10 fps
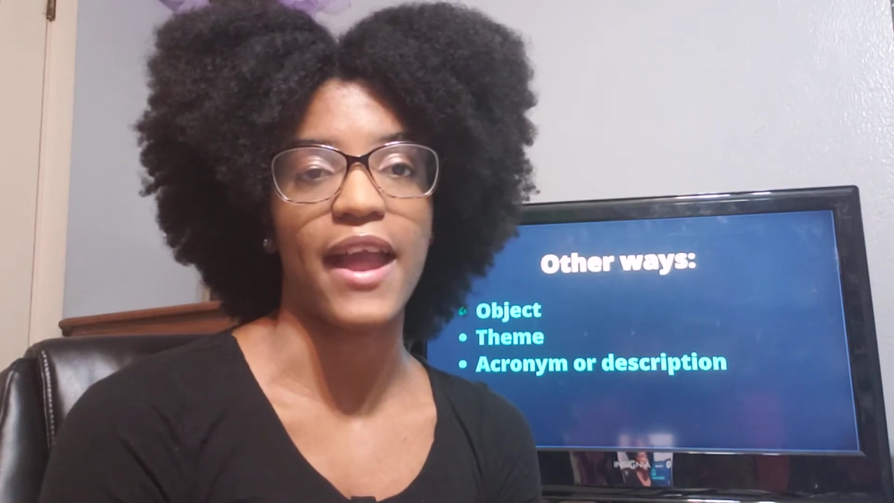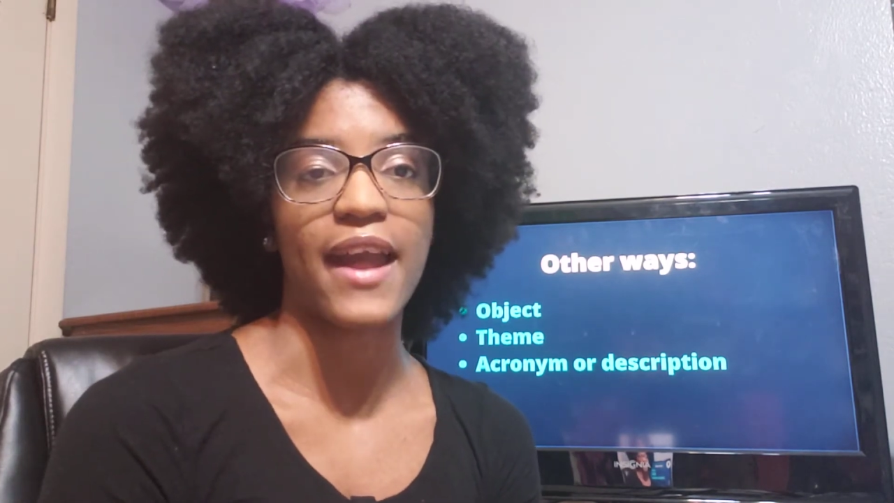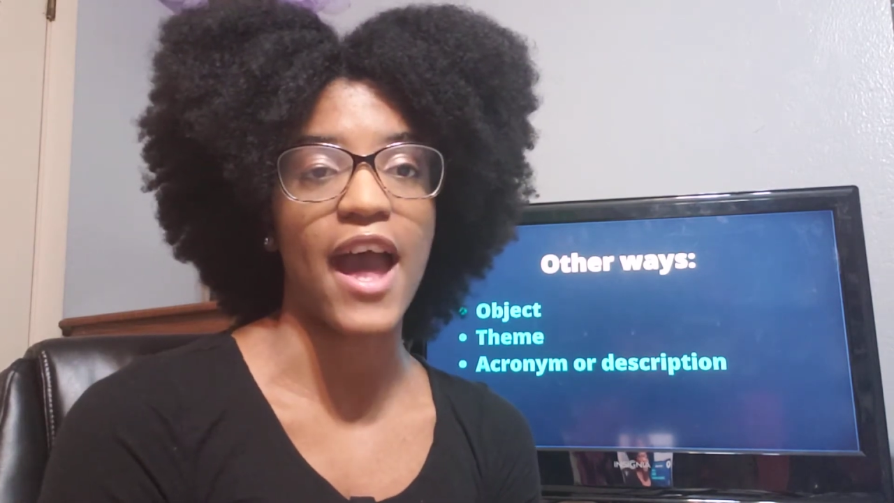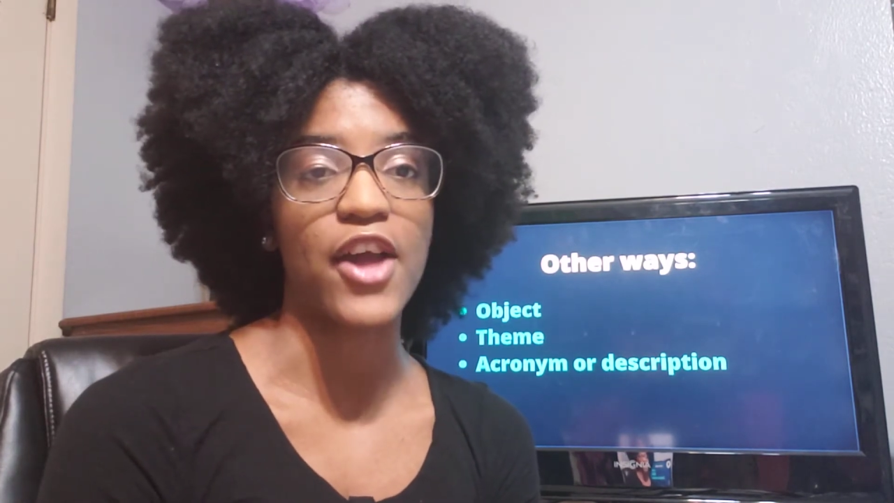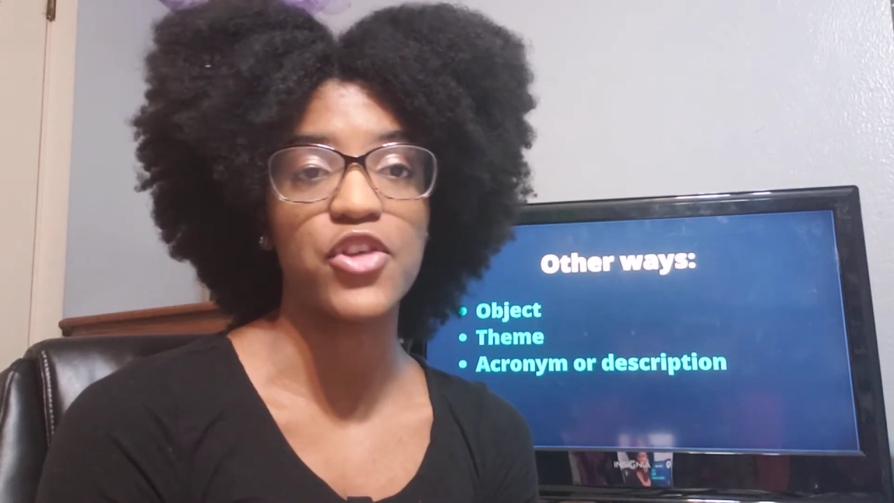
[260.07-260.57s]

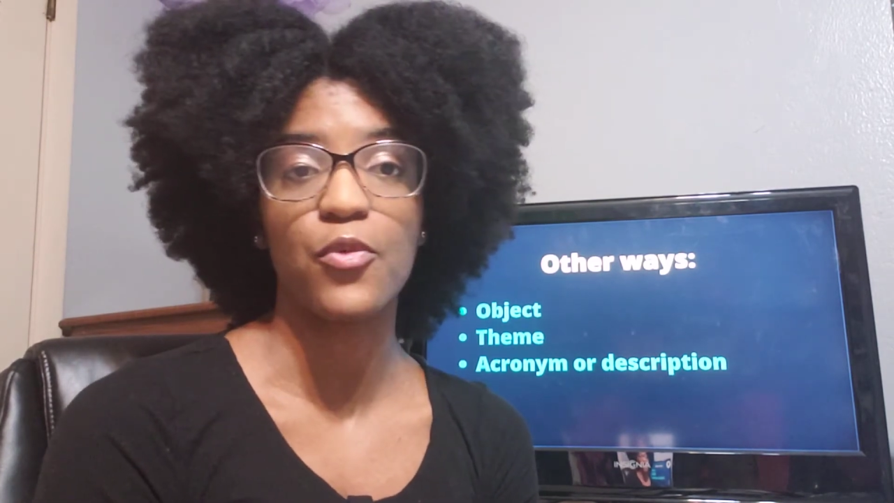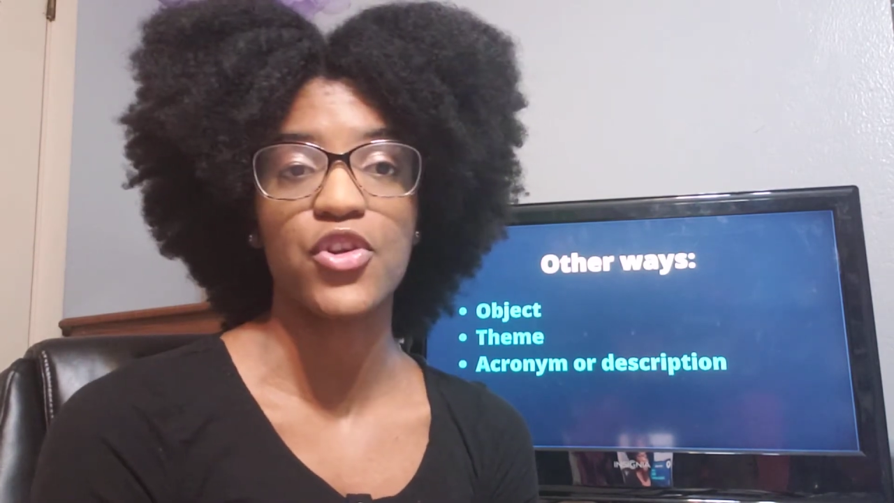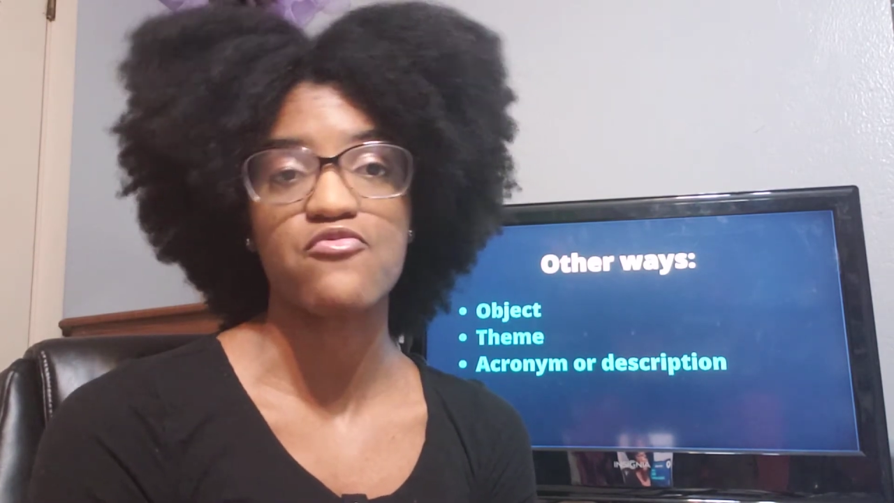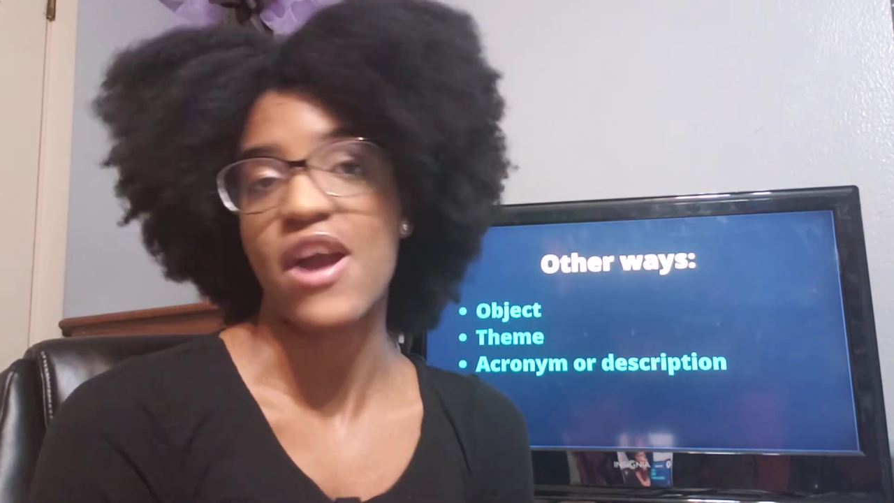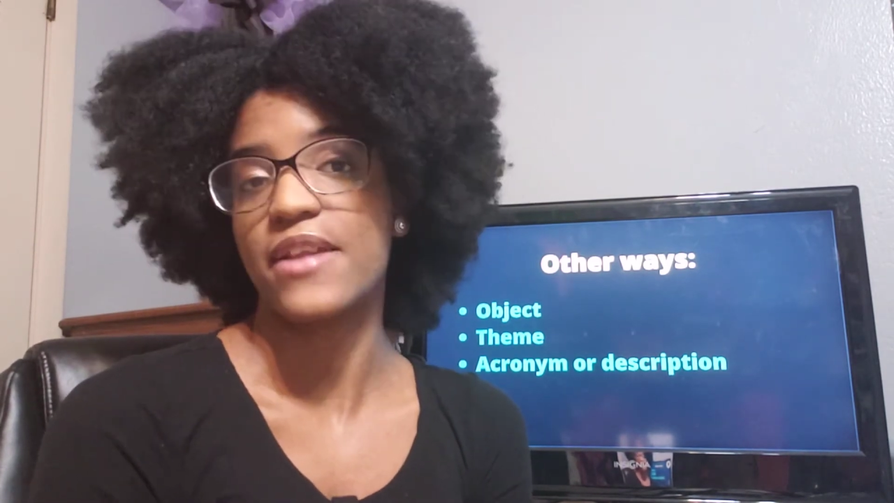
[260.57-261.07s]
how you want to
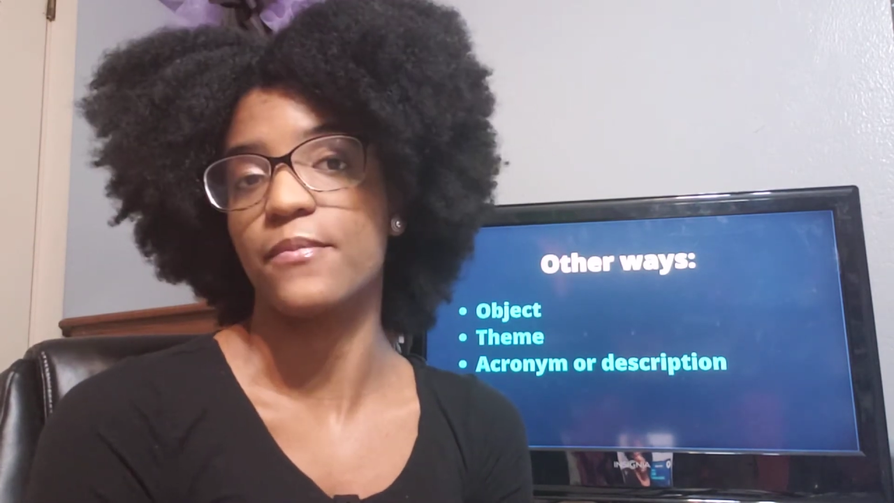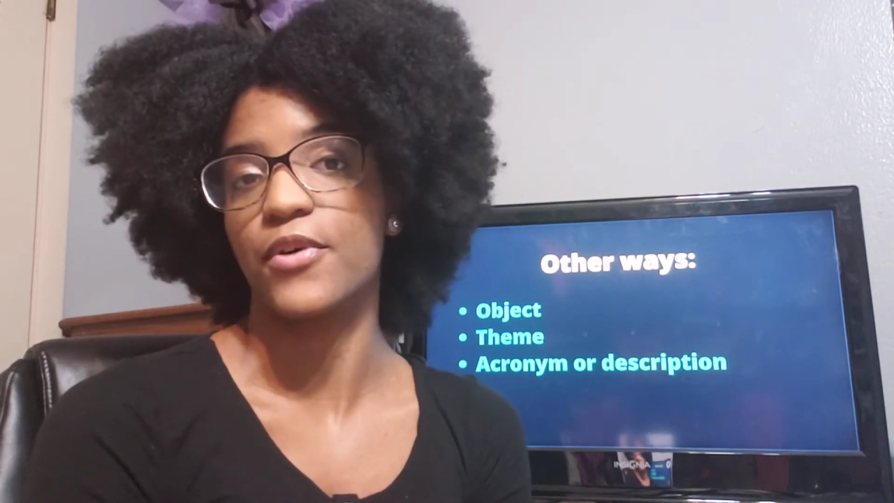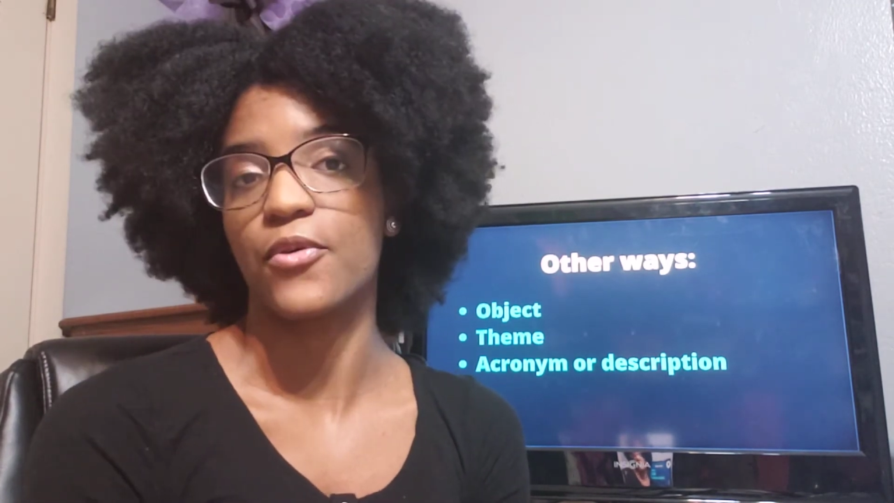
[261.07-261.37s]
write a book